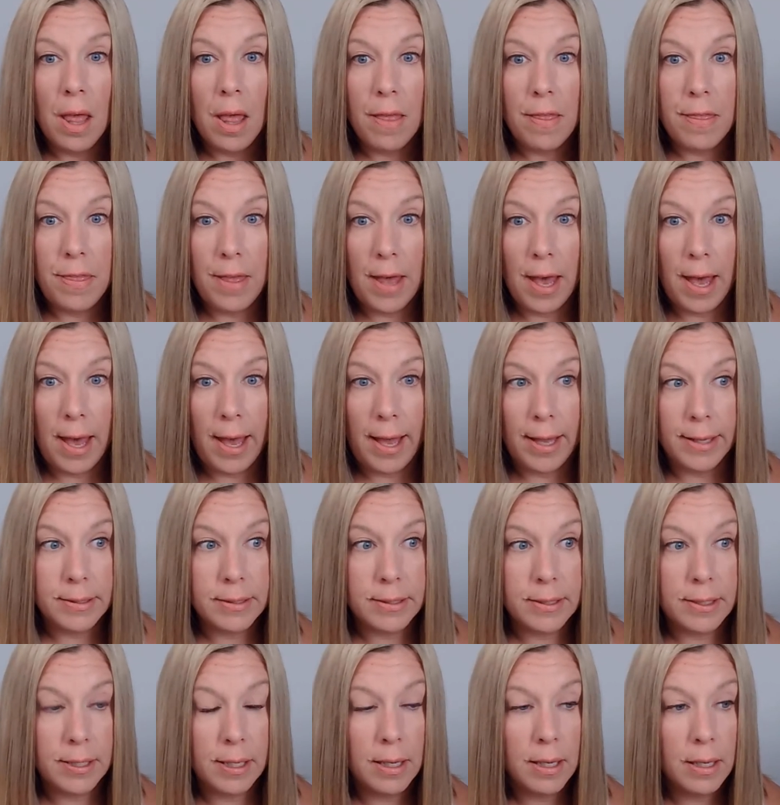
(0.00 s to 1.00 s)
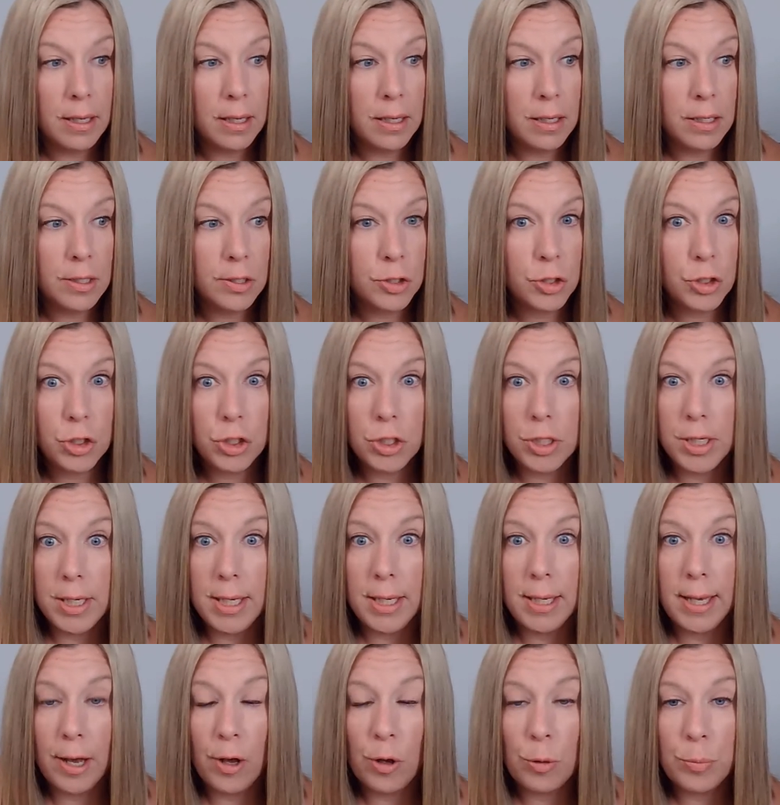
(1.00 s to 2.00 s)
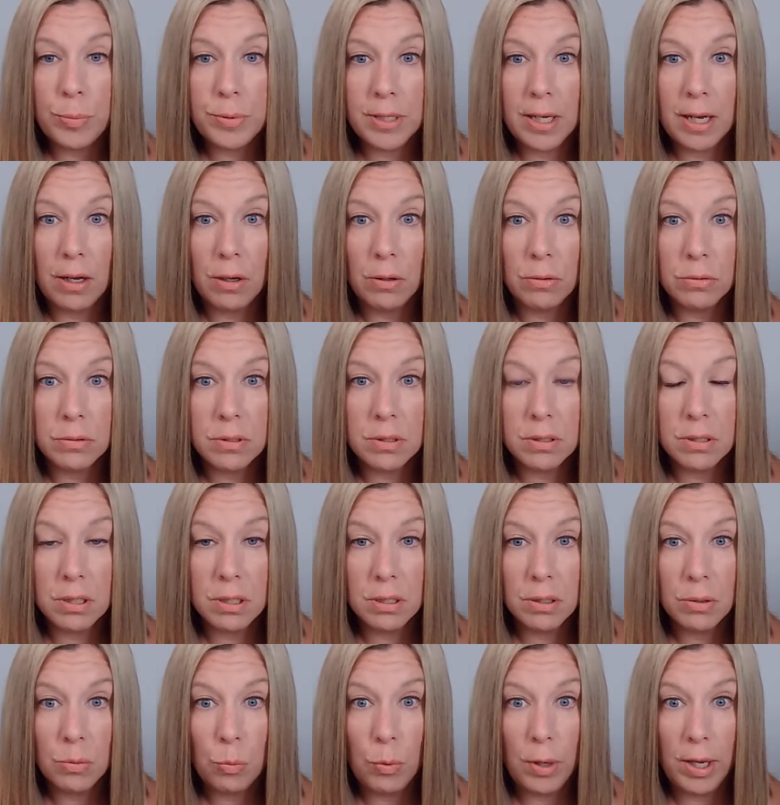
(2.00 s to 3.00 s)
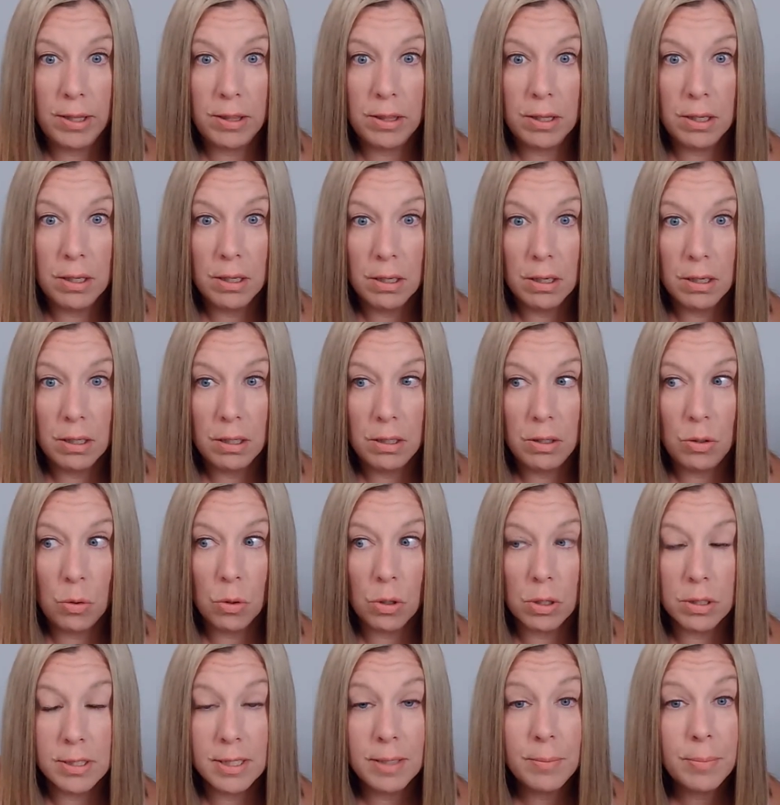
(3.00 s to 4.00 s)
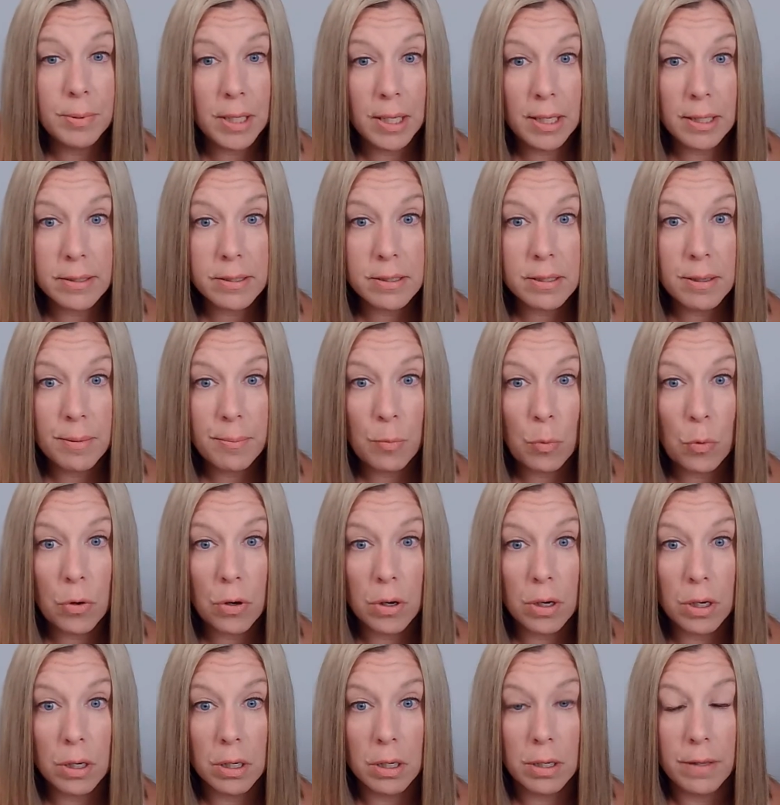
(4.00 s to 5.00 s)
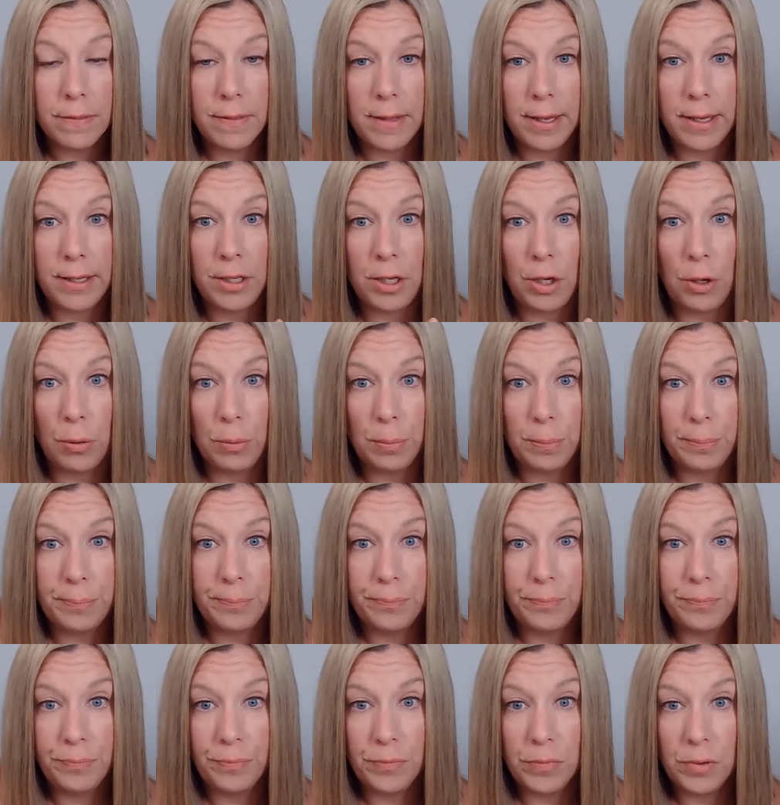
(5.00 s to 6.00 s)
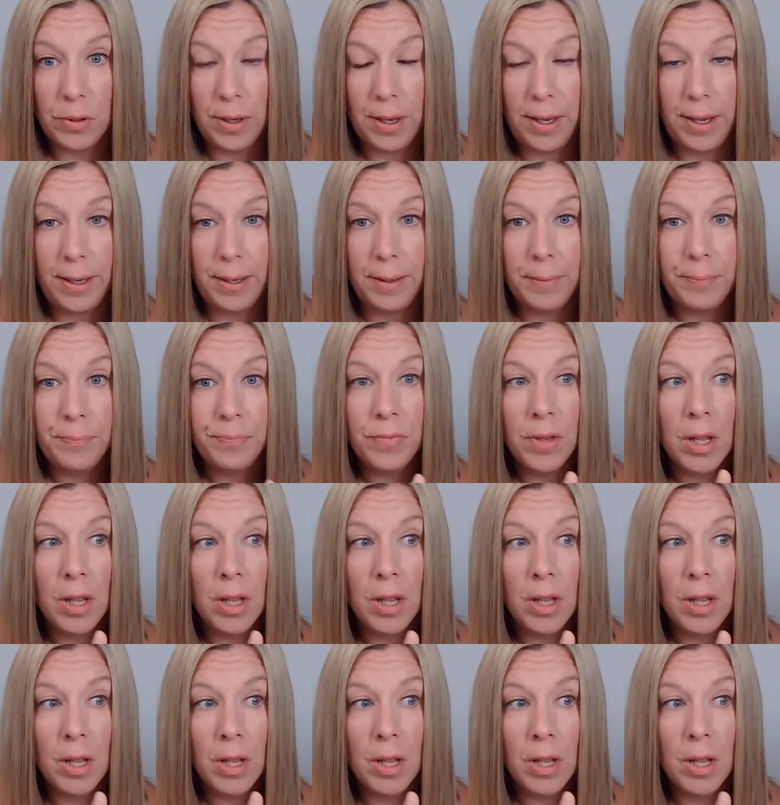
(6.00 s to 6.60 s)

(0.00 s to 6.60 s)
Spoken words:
that she helps out with your siblings more than you. Okay.